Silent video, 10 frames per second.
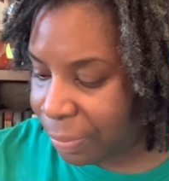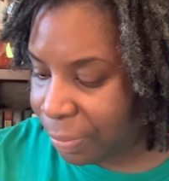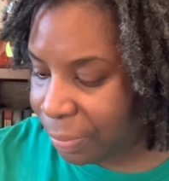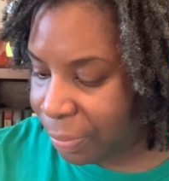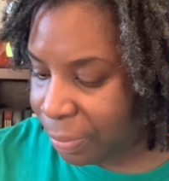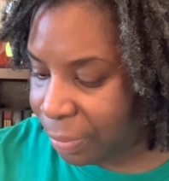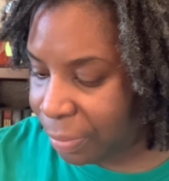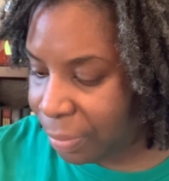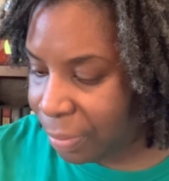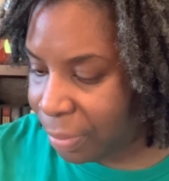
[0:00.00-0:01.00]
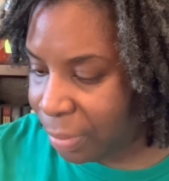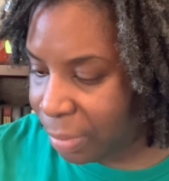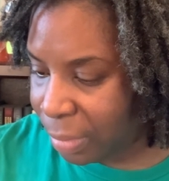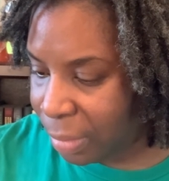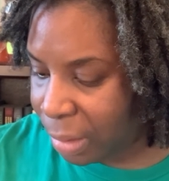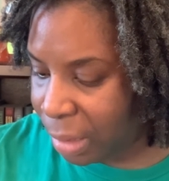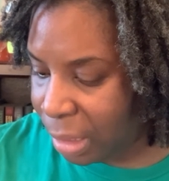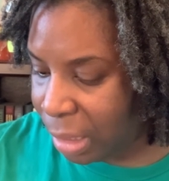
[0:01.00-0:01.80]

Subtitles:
Nobody speaks.